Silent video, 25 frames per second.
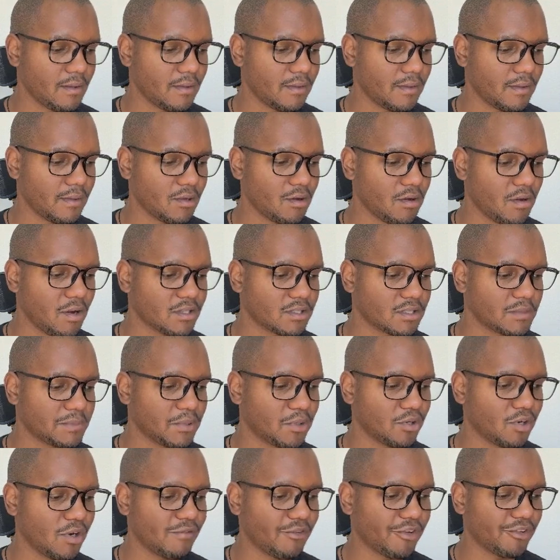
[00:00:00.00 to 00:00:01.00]
You got asked to
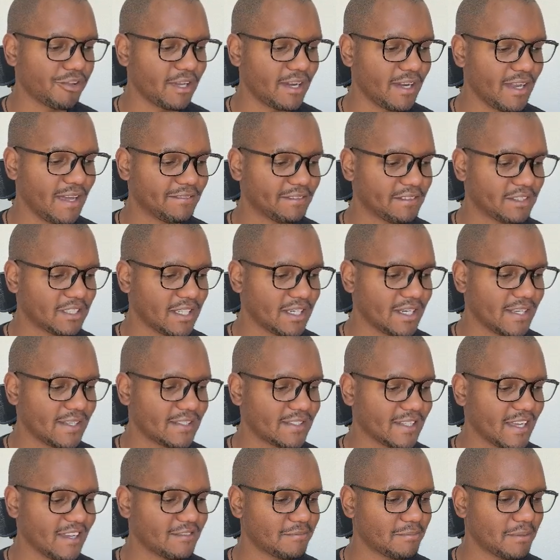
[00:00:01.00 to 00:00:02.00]
pull over on the left in a
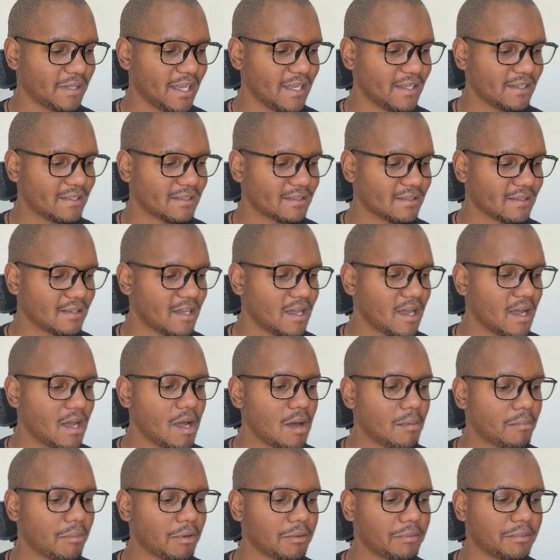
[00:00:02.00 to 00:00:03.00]
safe place.
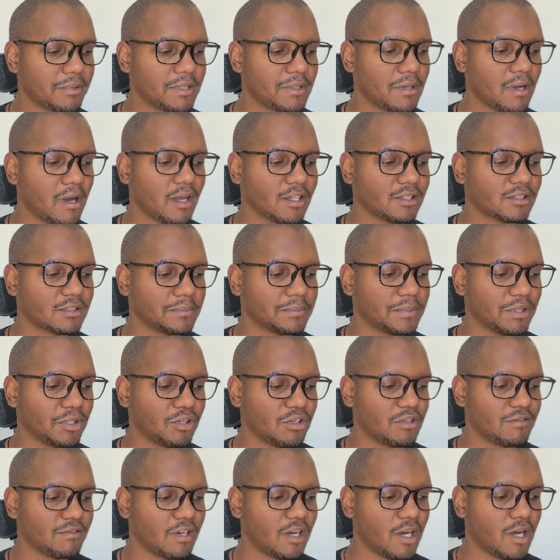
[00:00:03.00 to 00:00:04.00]
Probably asked to pull
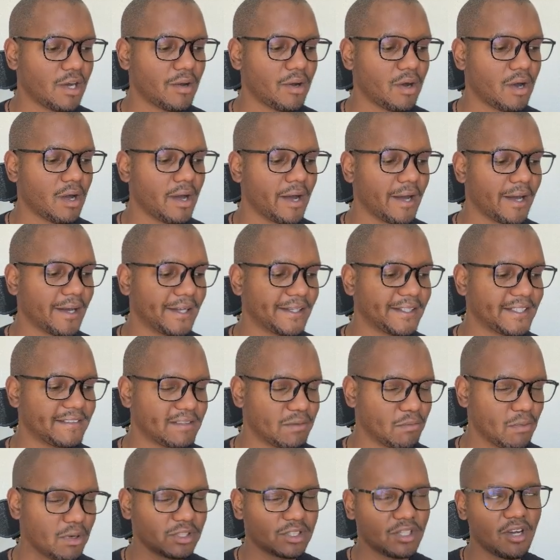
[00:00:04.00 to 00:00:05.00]
over
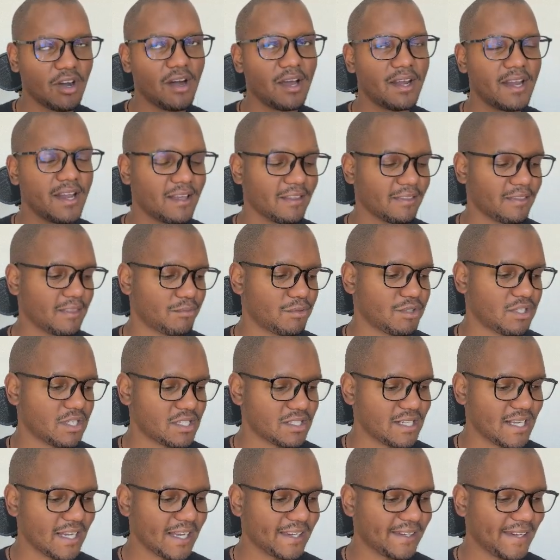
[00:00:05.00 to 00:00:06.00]
leaving one car length, which is
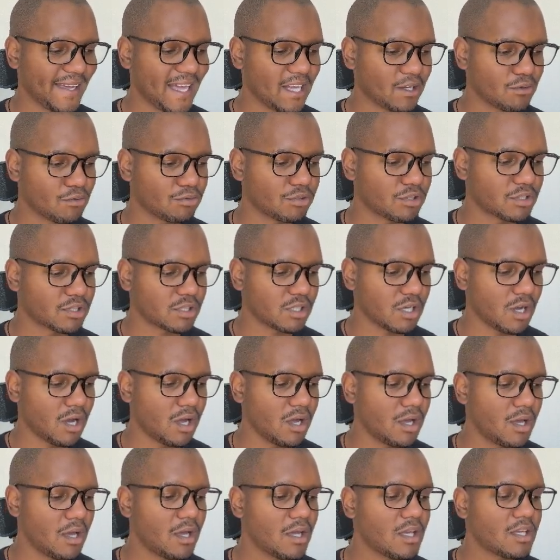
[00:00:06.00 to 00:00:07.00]
like an angled start,
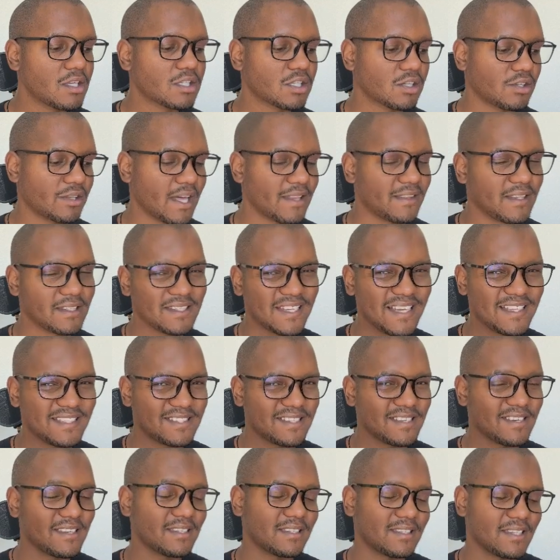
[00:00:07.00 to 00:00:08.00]
so that they're
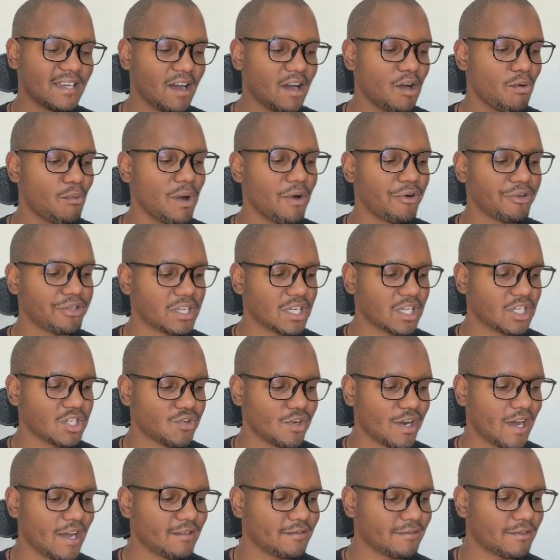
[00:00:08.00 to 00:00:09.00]
testing to see how well you can
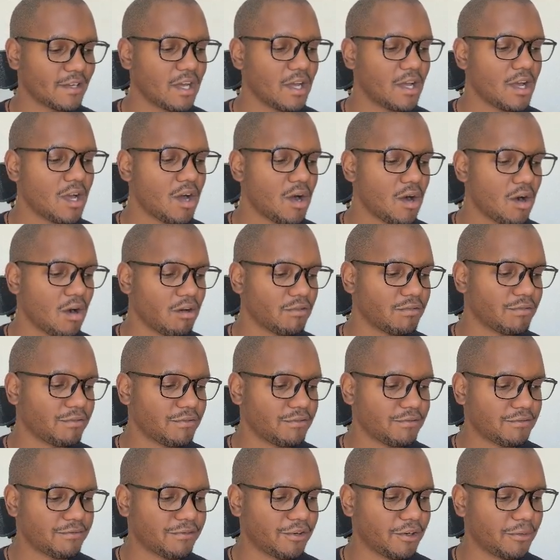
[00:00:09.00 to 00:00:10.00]
drive off
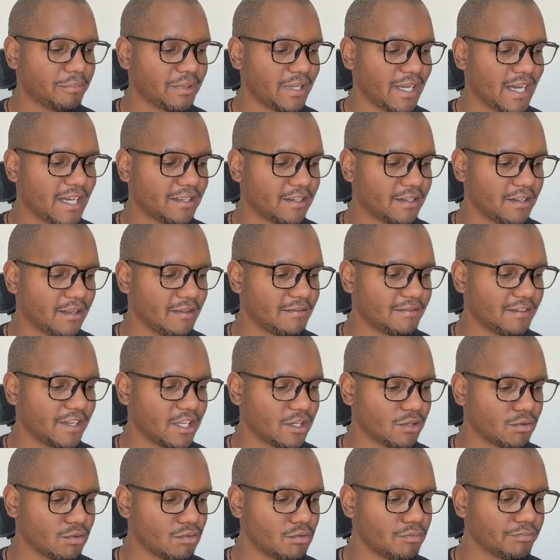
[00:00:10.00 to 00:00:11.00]
from behind another
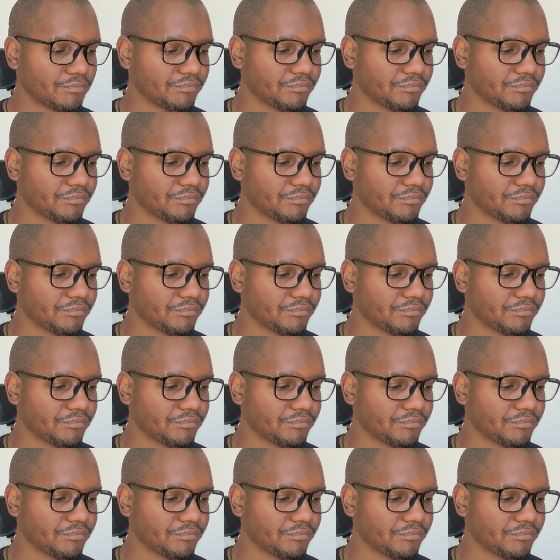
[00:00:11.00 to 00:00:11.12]
vehicle,